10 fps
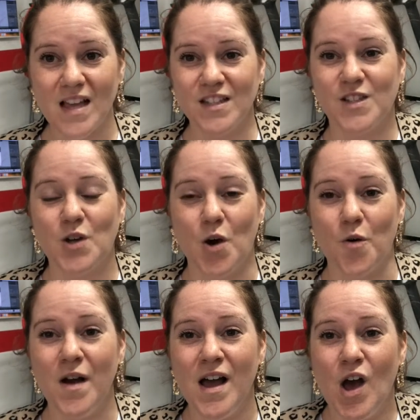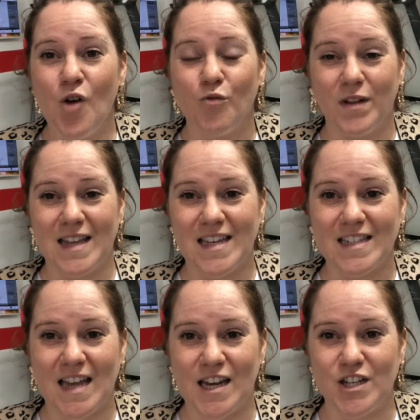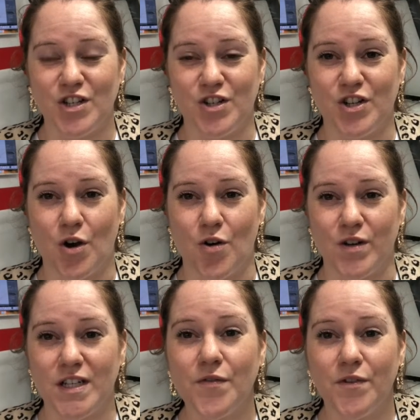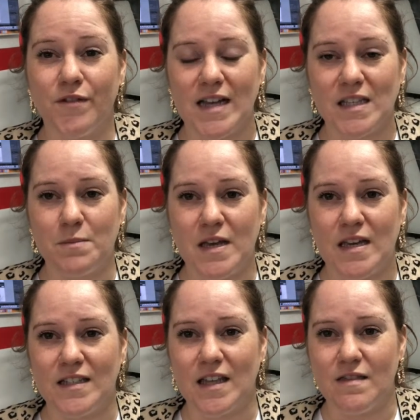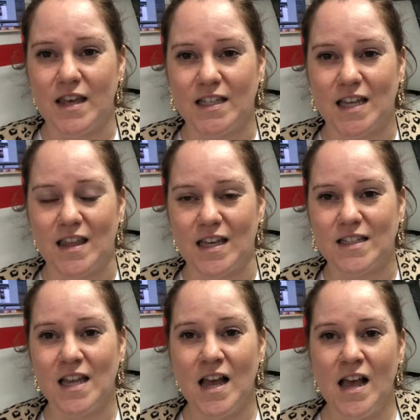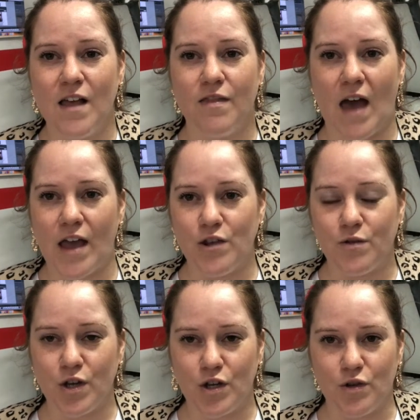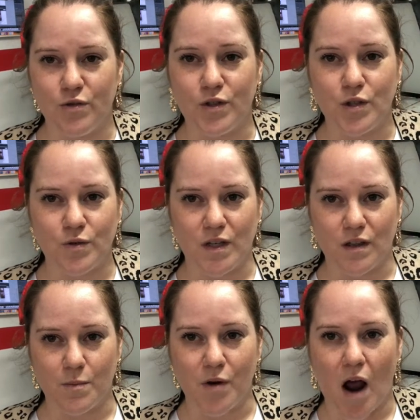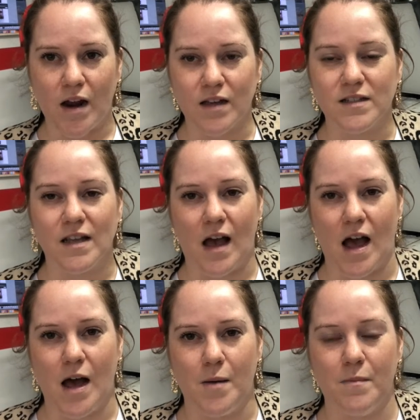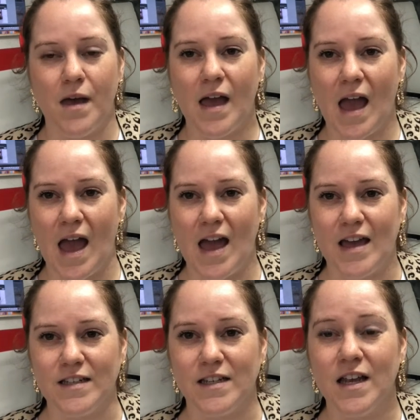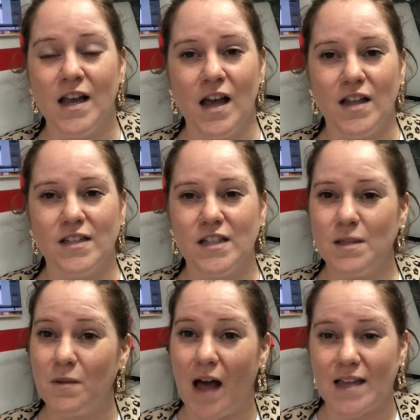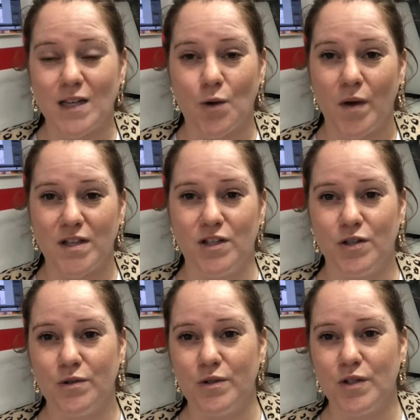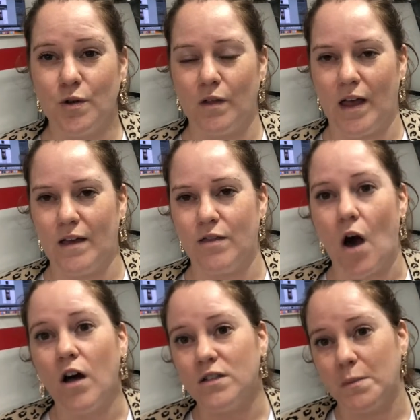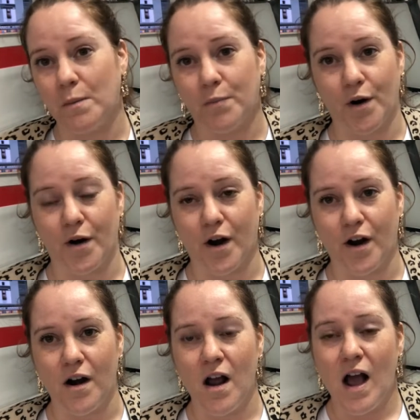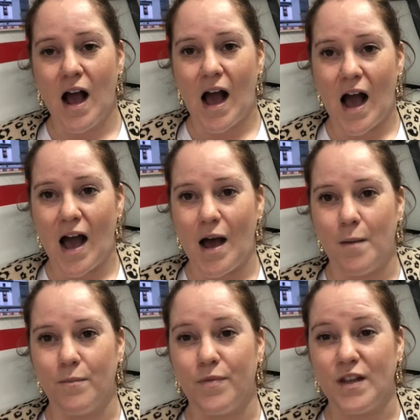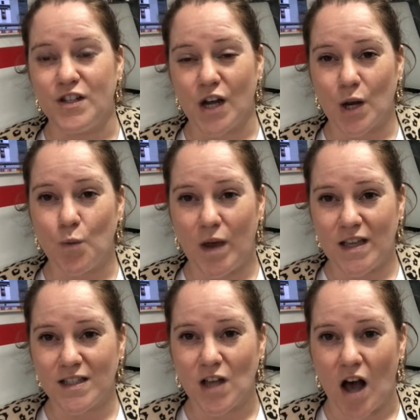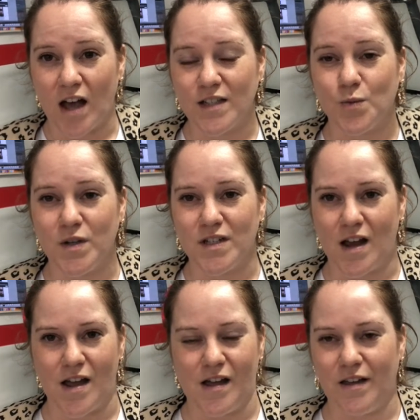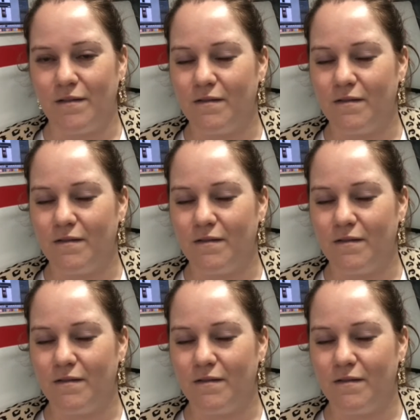So really excited to show different recipes and things like this that you can use using the products, and just some classic ways too. So like the ultimate burger, the chicken wing sauce, which I